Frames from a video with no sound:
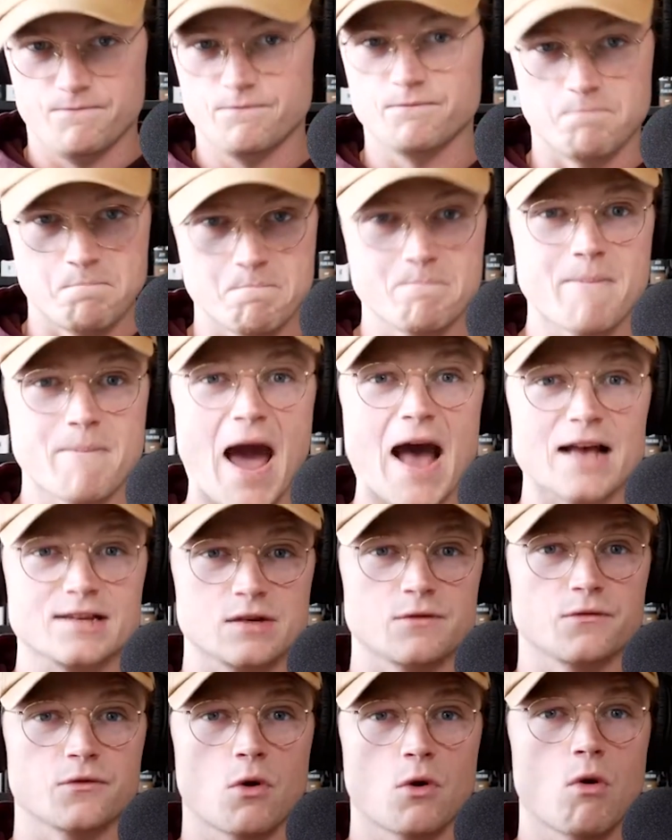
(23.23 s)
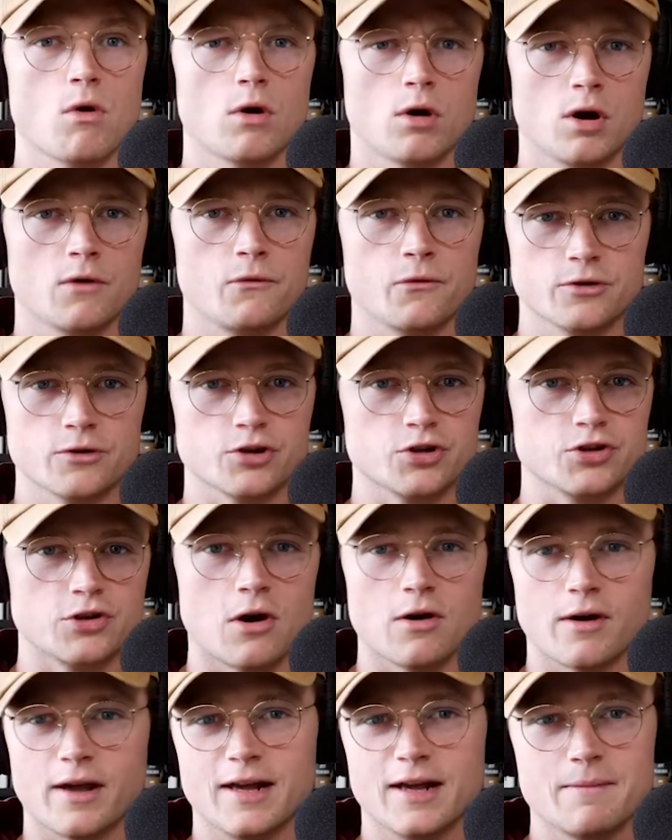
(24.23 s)
massive corner if we're just
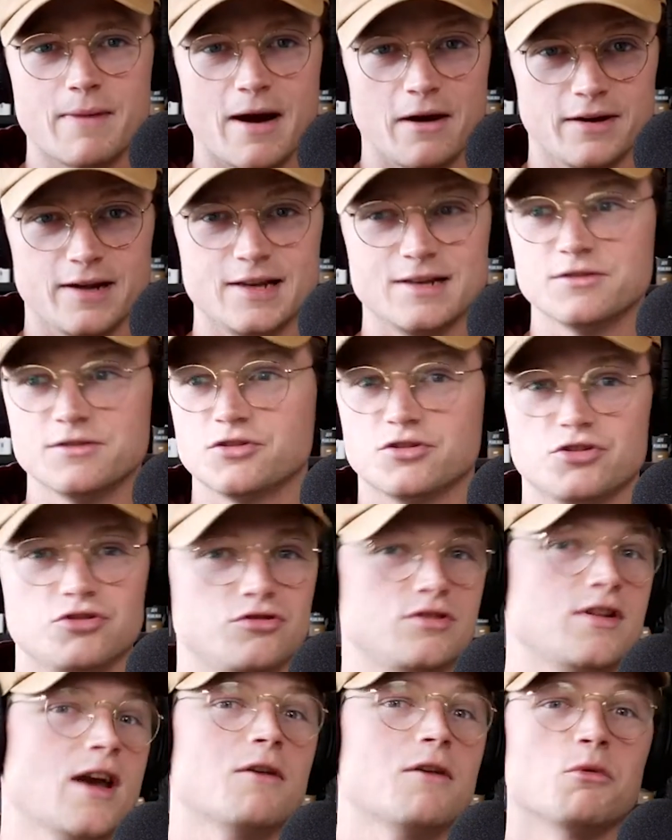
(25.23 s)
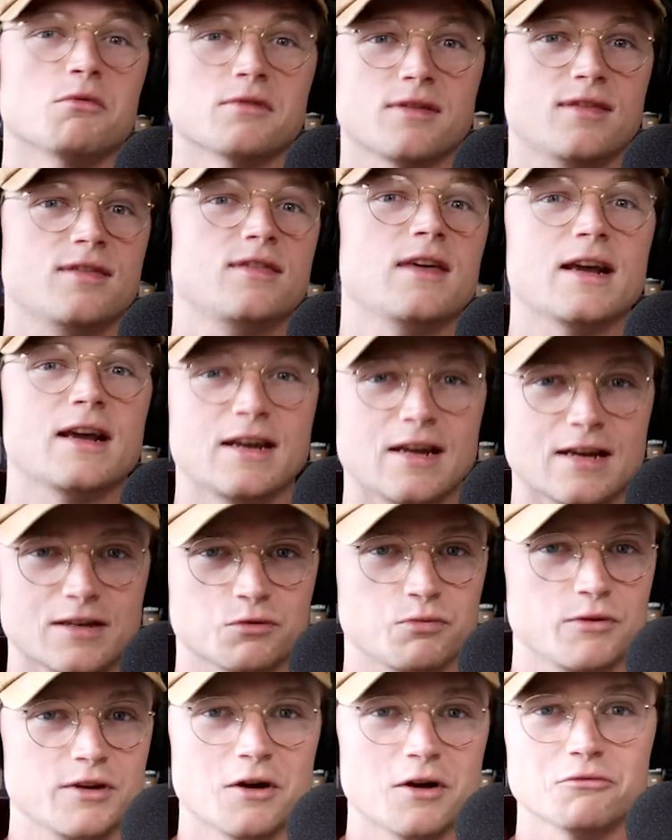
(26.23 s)
talking about his general thickness.
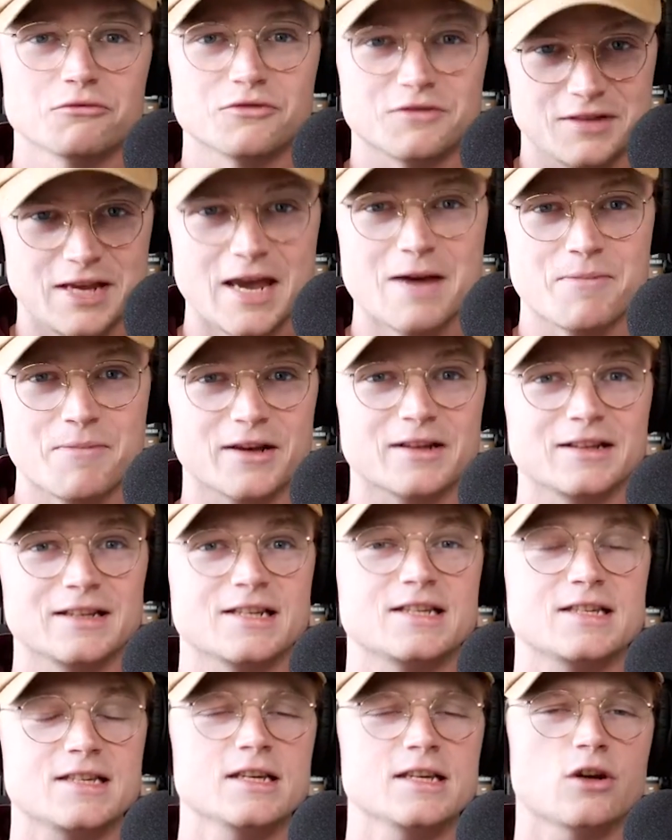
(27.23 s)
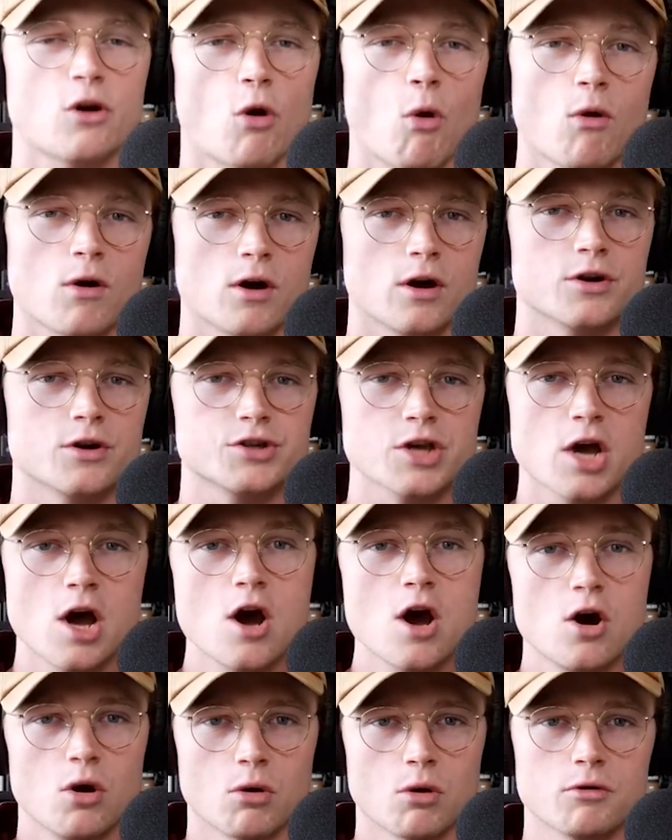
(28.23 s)
We don't typically see corners
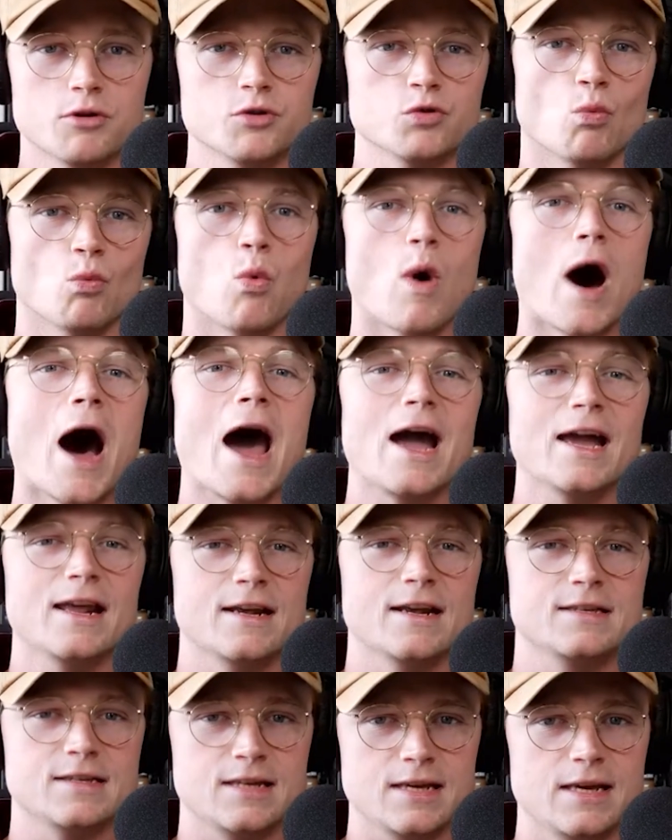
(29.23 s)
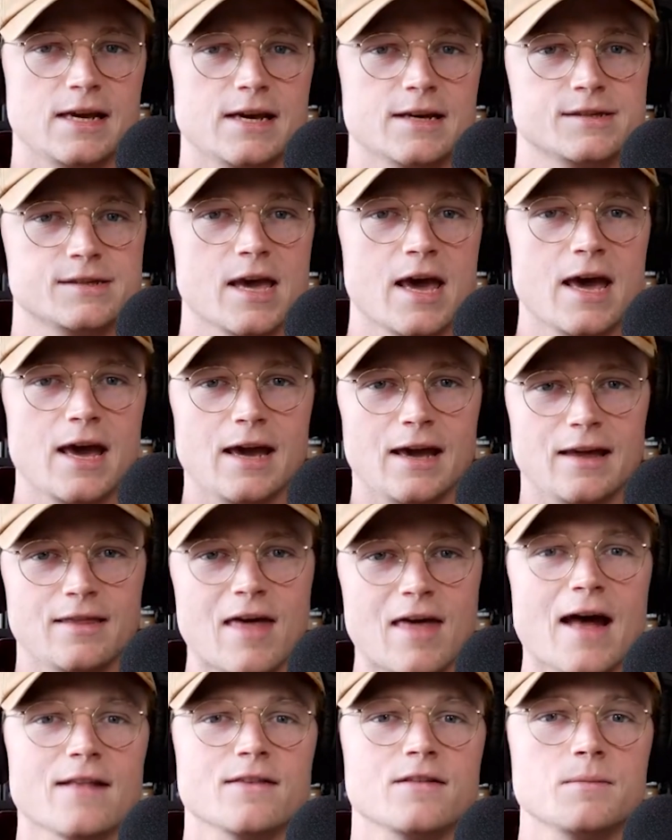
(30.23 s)
who are as wide as he is, and
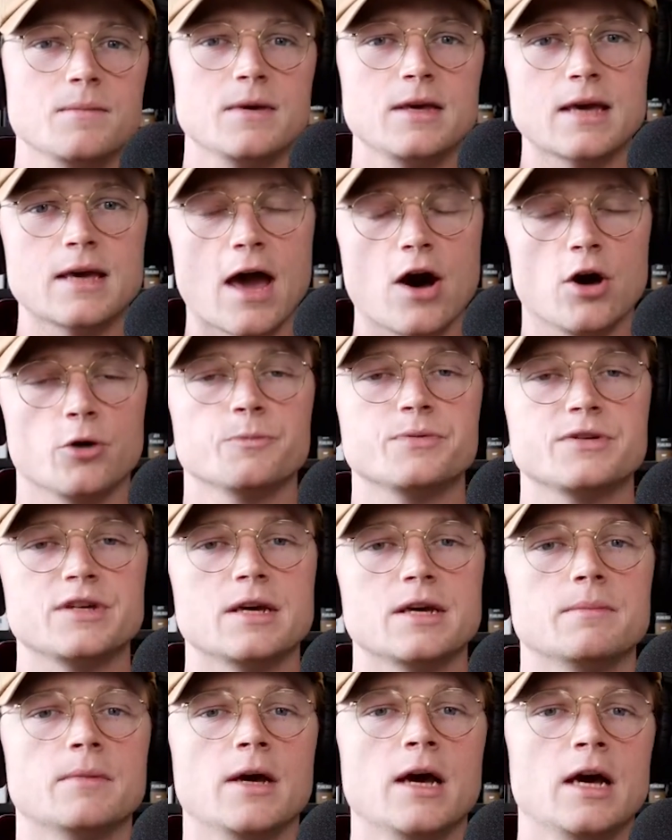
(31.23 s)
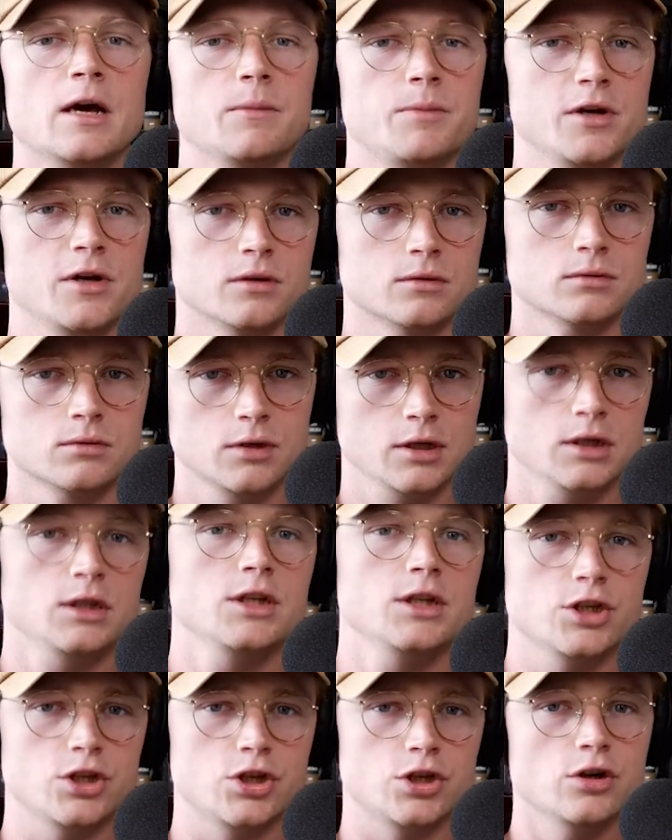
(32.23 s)
that to me helps him be a
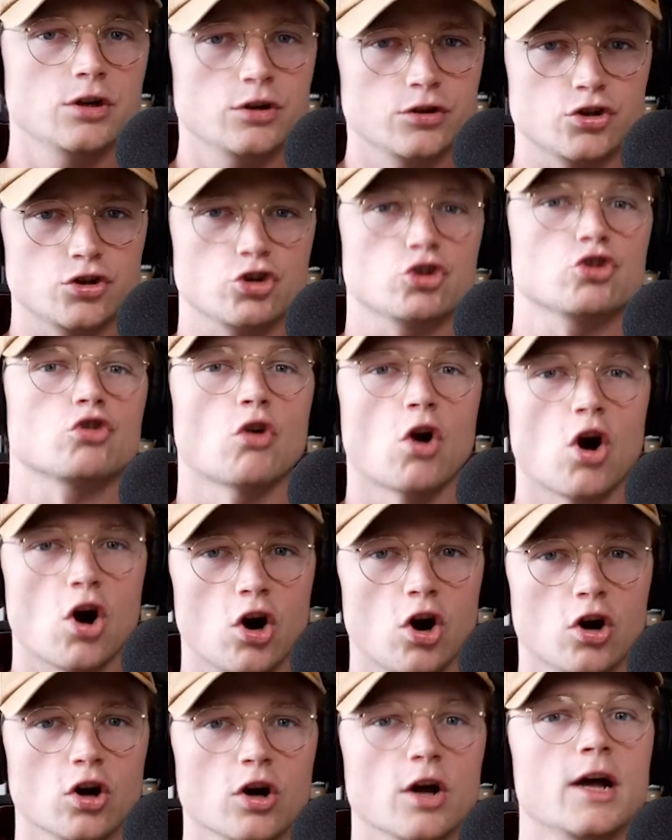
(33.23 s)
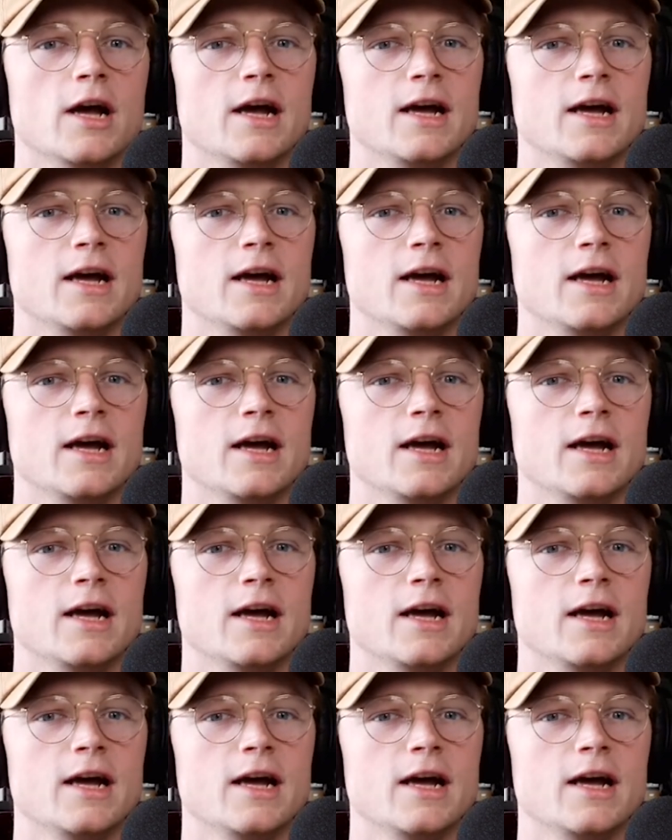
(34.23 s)
really good, strong,